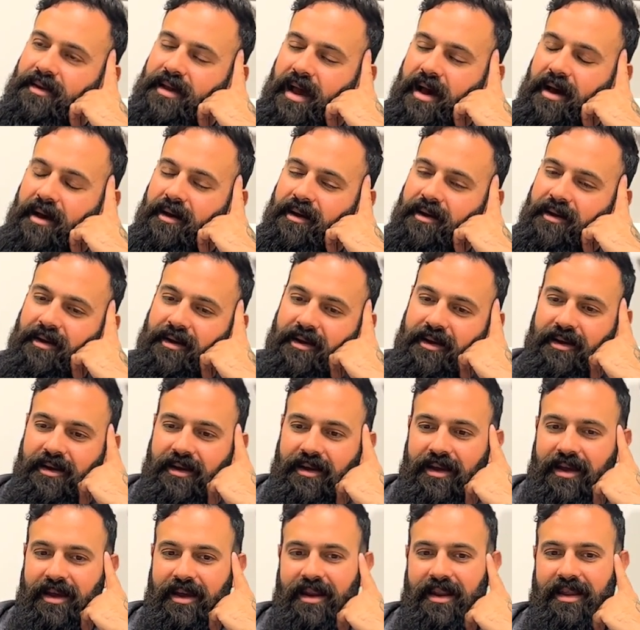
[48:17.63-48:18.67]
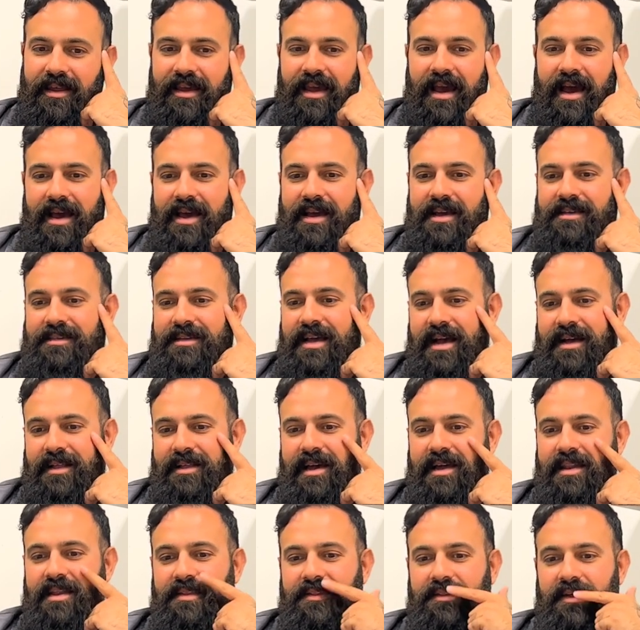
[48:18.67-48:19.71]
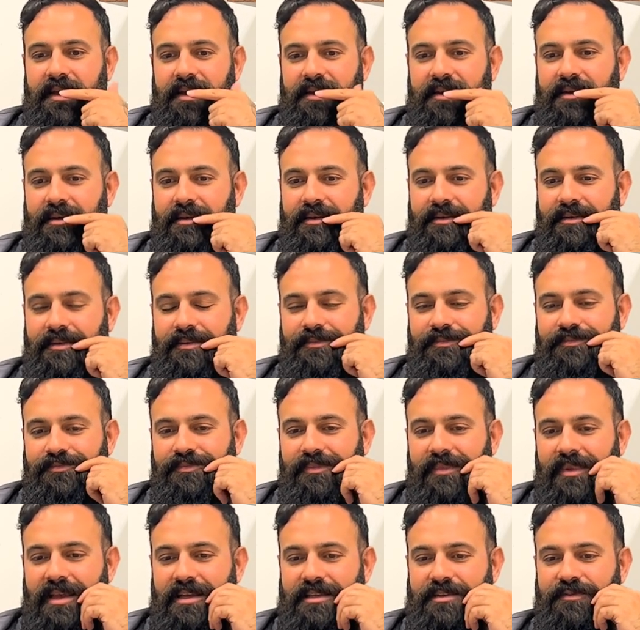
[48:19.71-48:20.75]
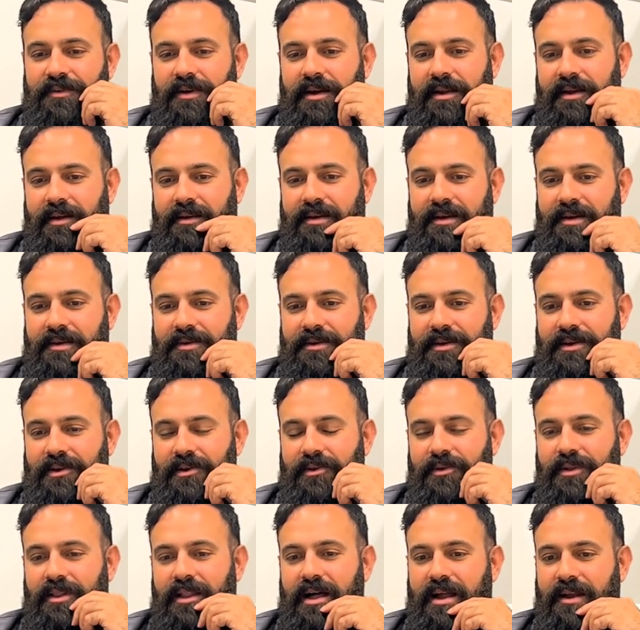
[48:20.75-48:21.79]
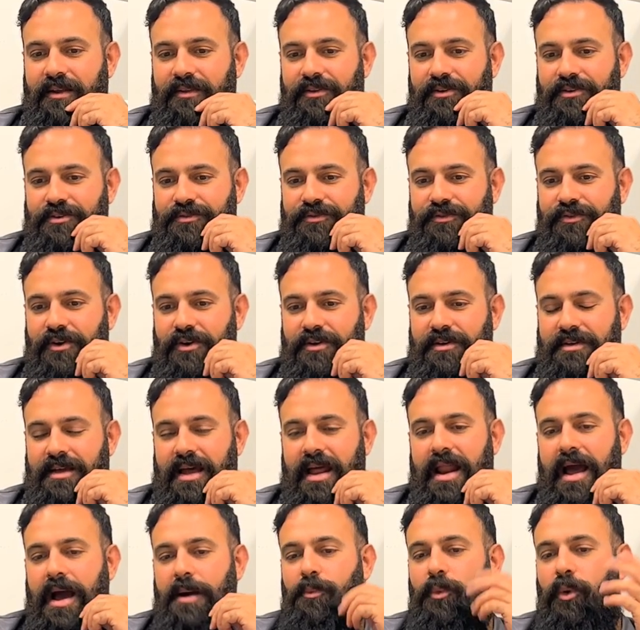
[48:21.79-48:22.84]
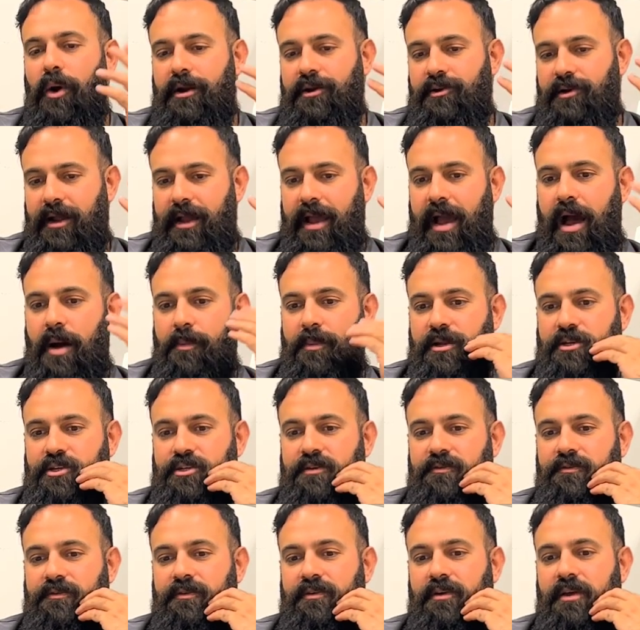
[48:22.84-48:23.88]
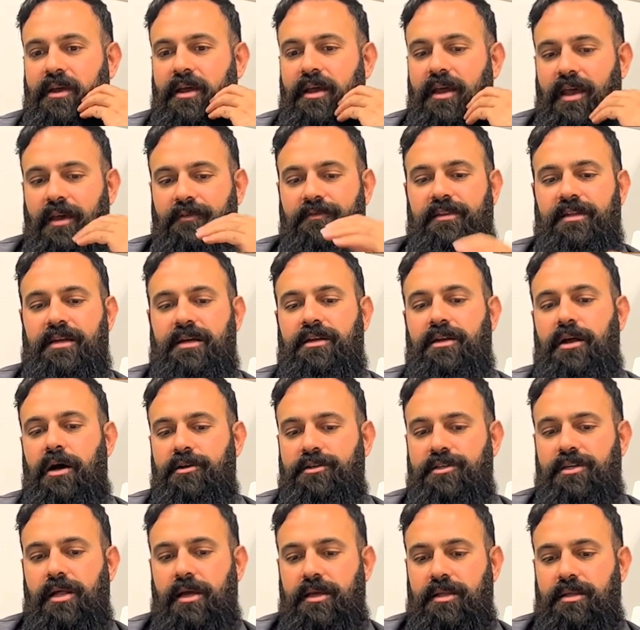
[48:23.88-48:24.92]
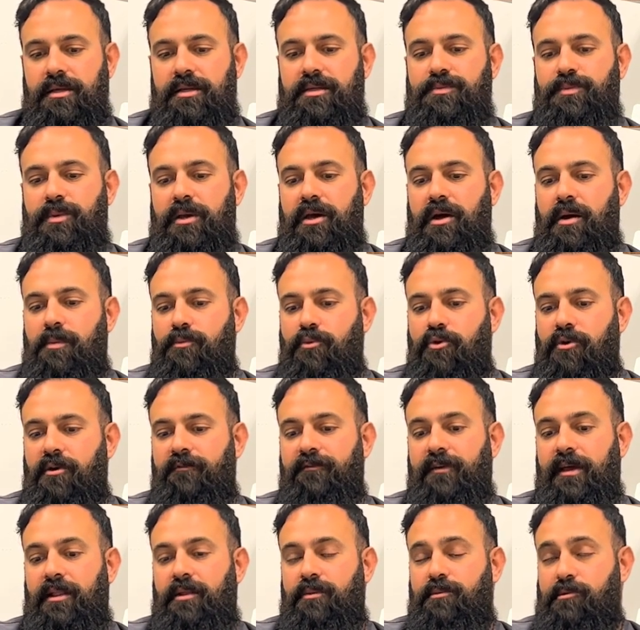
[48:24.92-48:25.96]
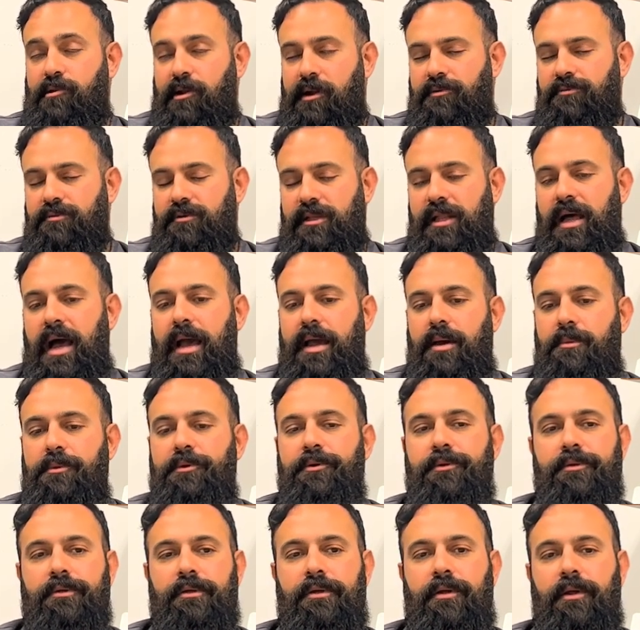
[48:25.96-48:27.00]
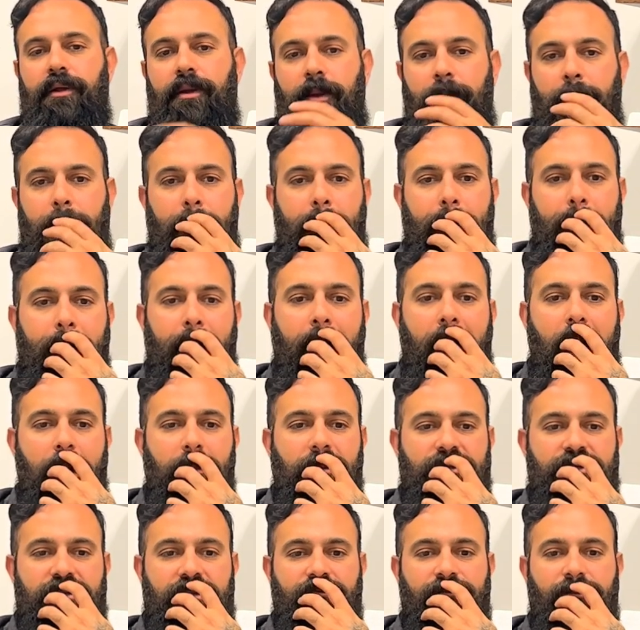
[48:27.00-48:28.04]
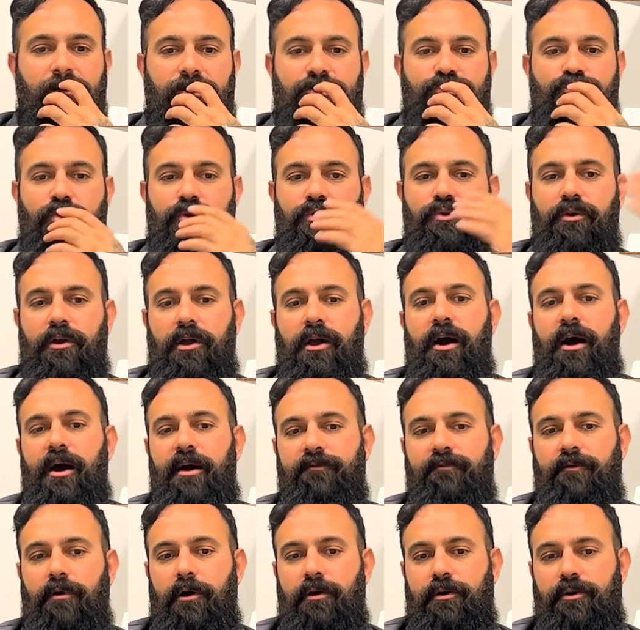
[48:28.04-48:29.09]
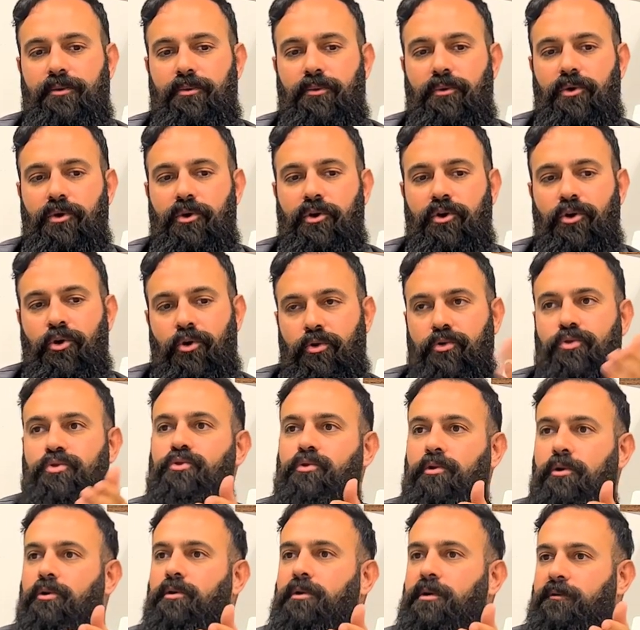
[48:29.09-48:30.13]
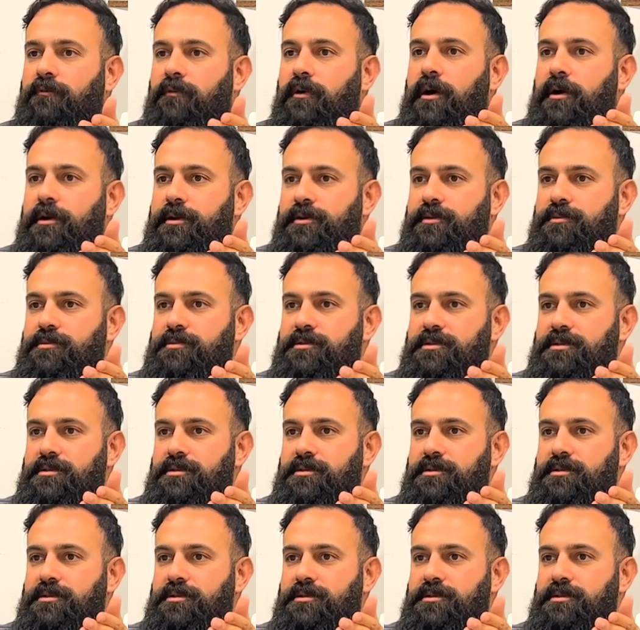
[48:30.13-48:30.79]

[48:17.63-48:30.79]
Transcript: Yeah, and yeah, exactly. And I think it's funny, eh, you know, a lot of those folks. And I'm wondering how much of if a technology like these become more available and reliable, how much of the folks who are doing high volume will go to lower volumes?